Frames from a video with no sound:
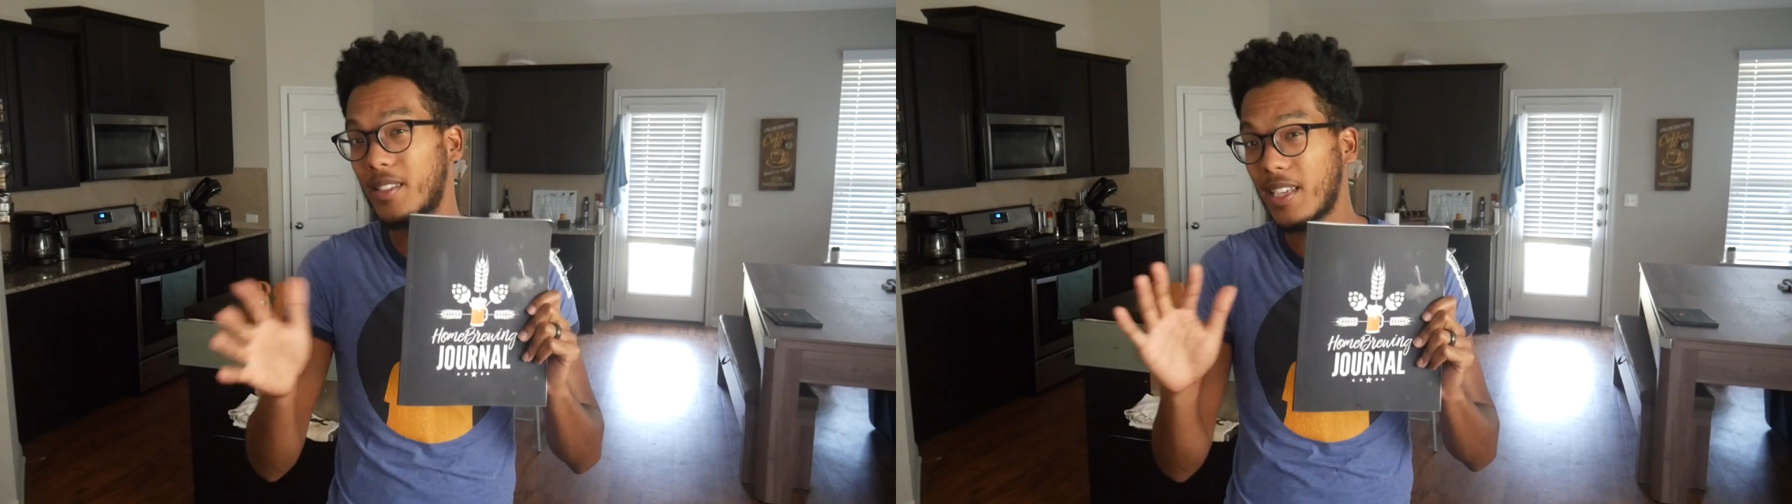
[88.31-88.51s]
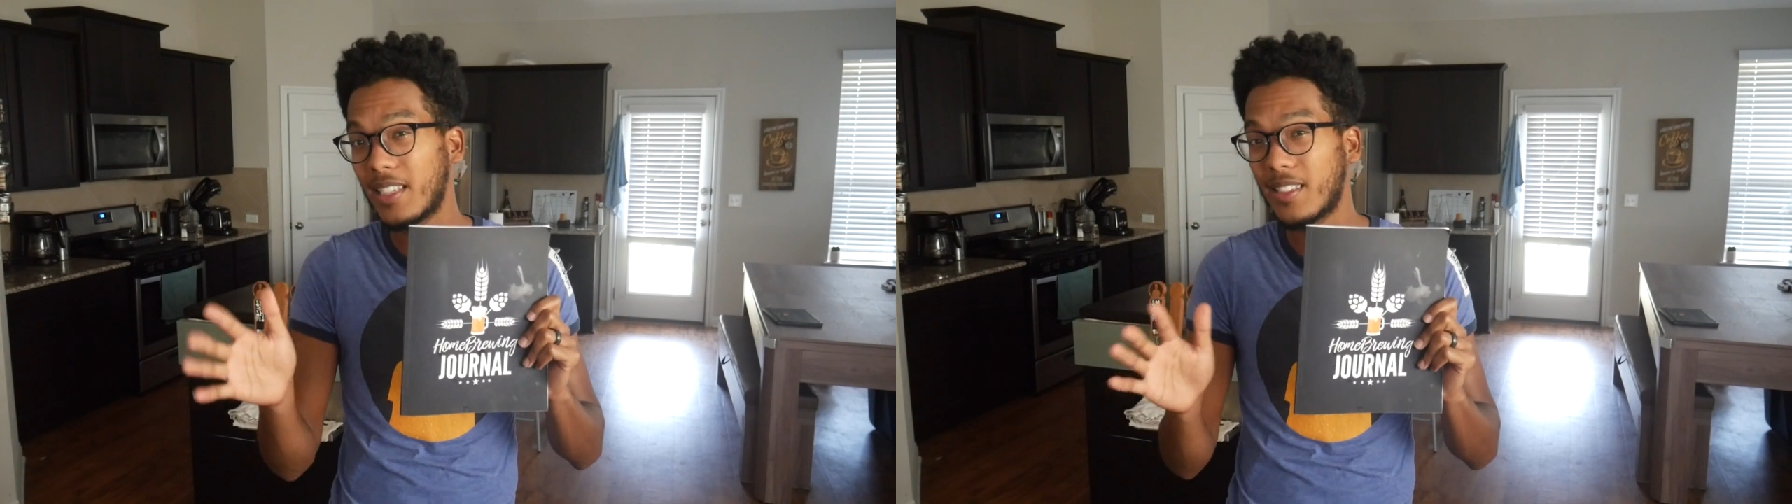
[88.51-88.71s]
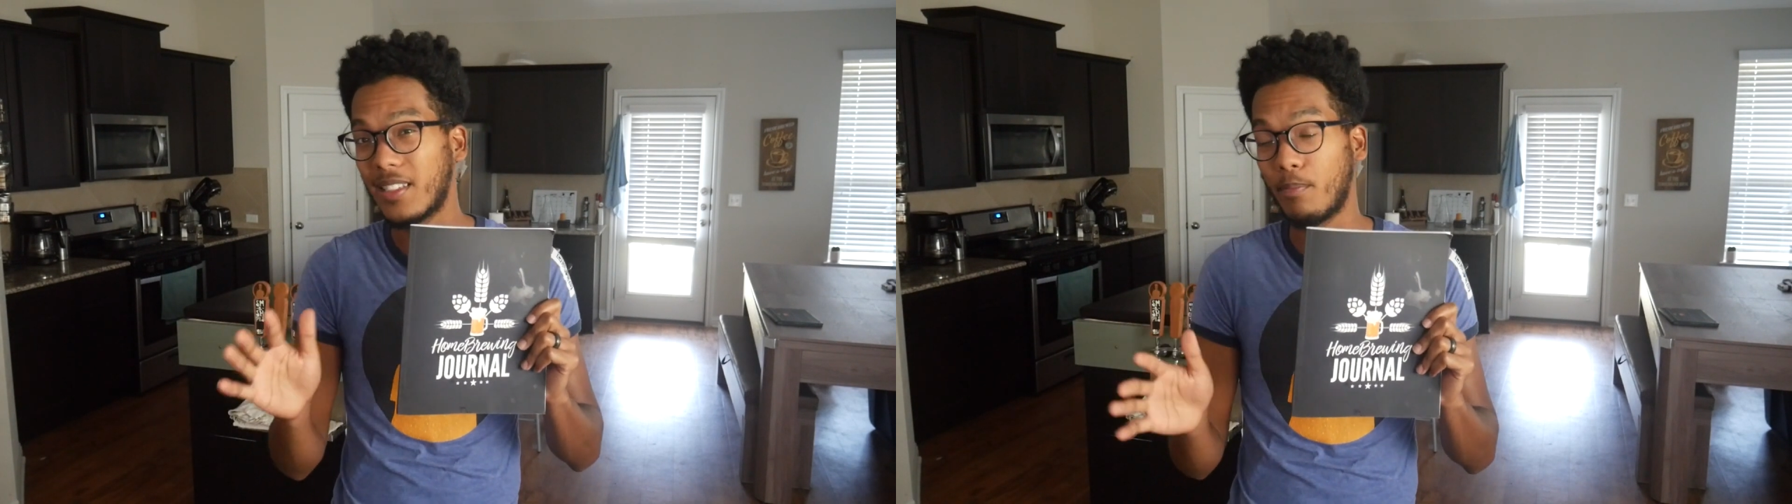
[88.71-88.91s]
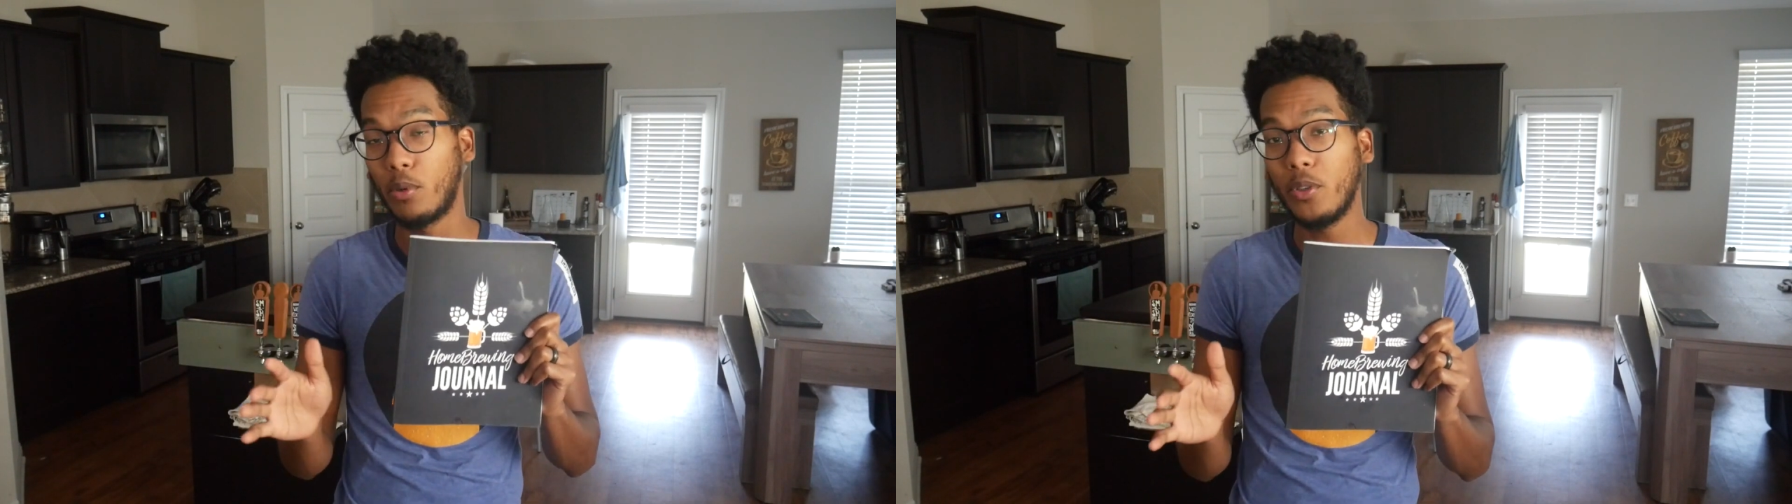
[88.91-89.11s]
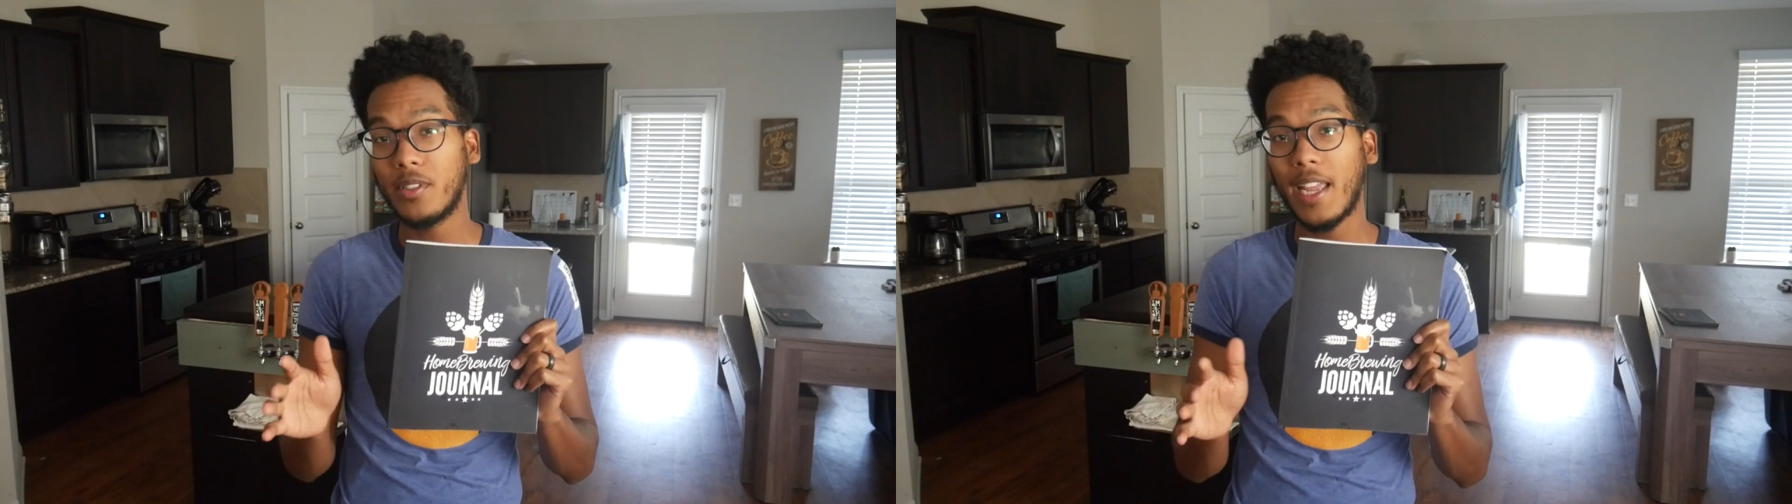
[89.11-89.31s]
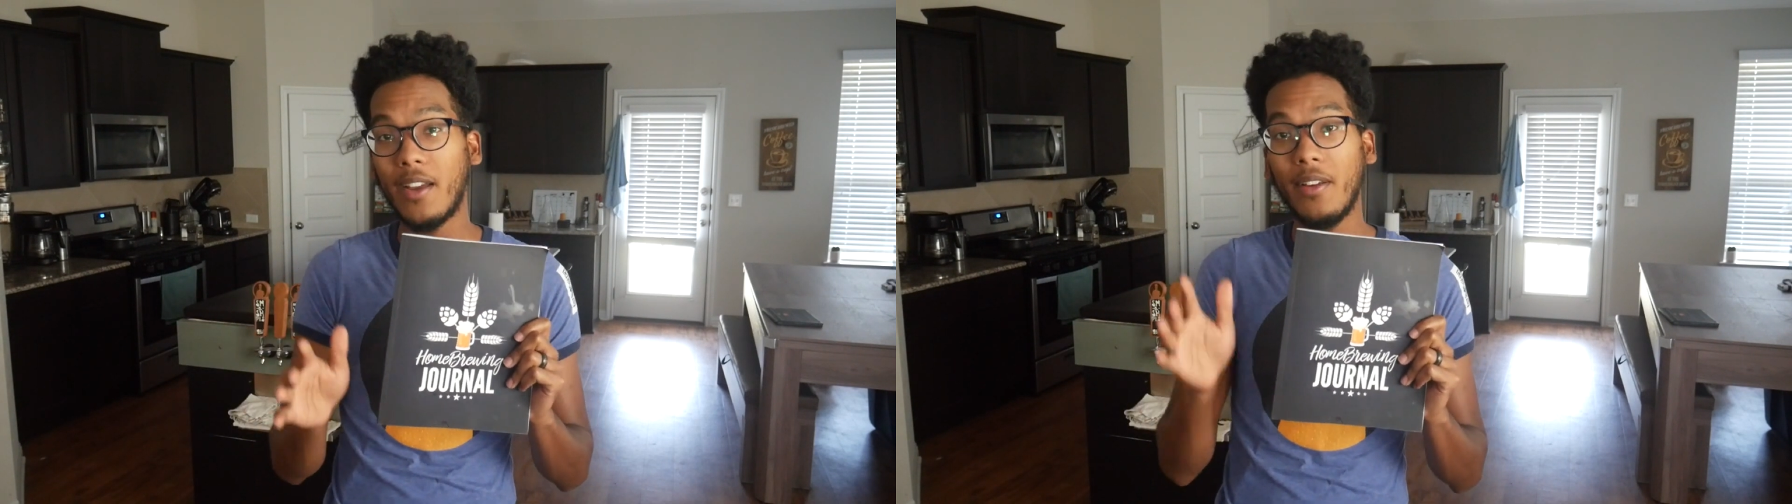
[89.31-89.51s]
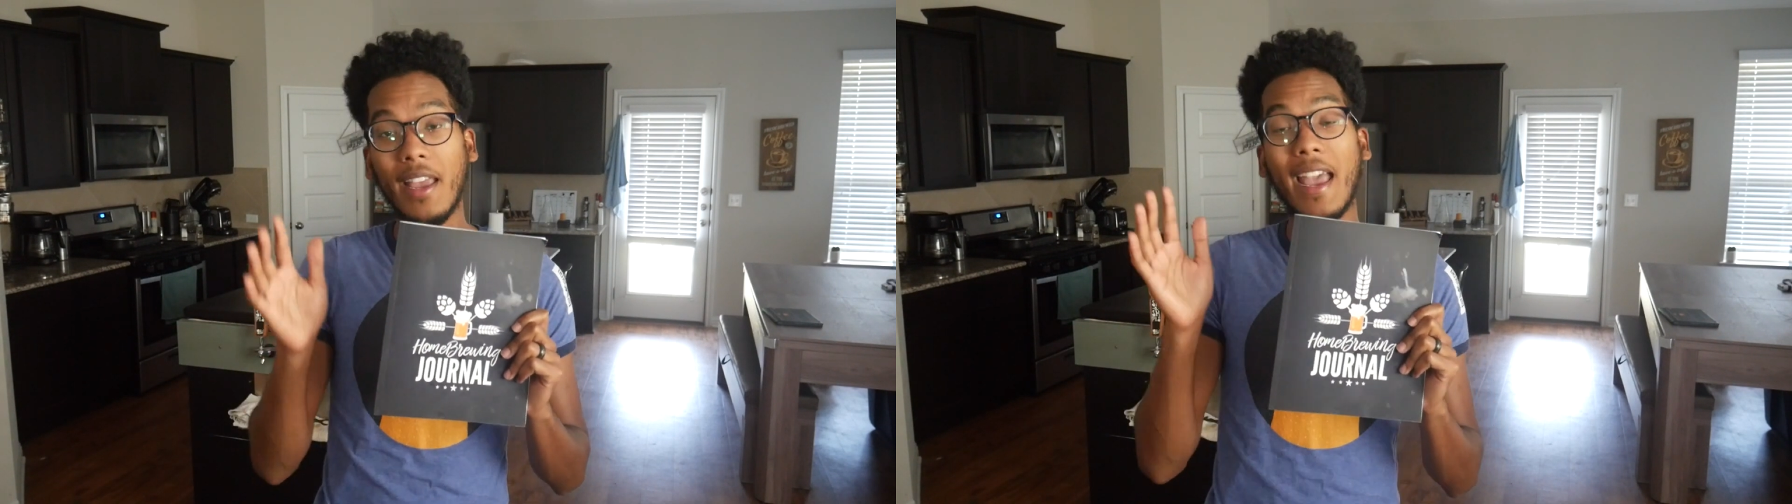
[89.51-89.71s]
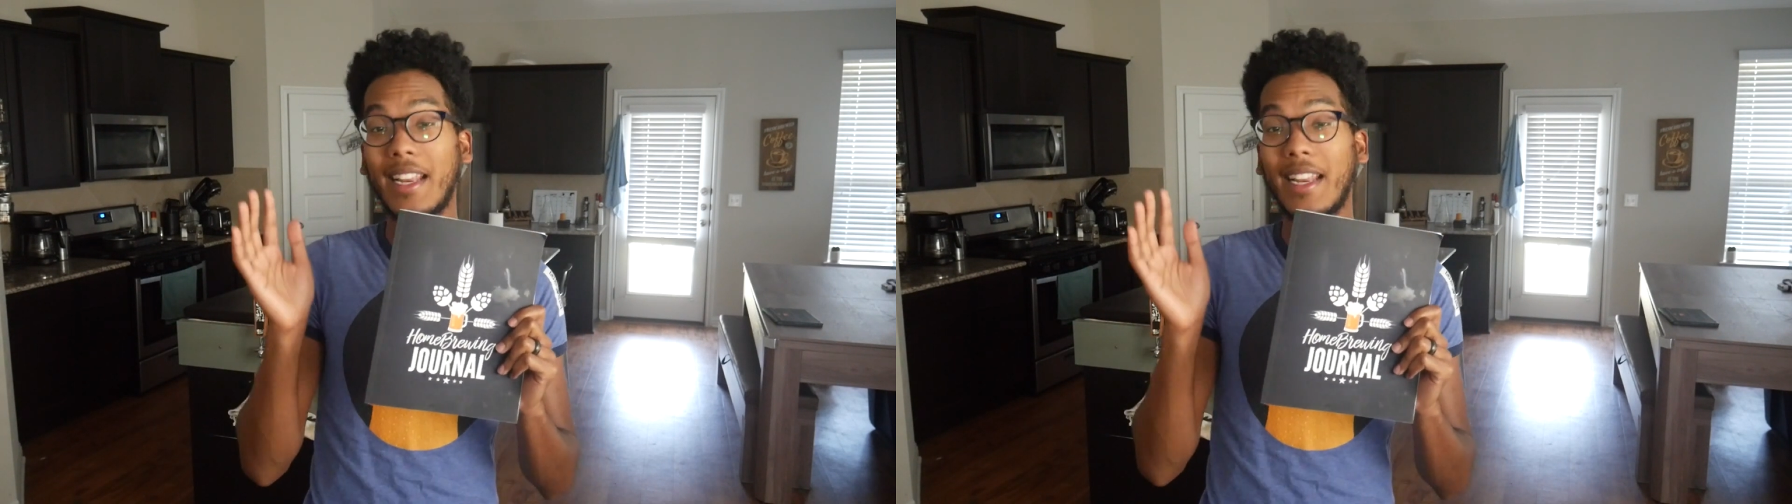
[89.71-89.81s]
6 brews now,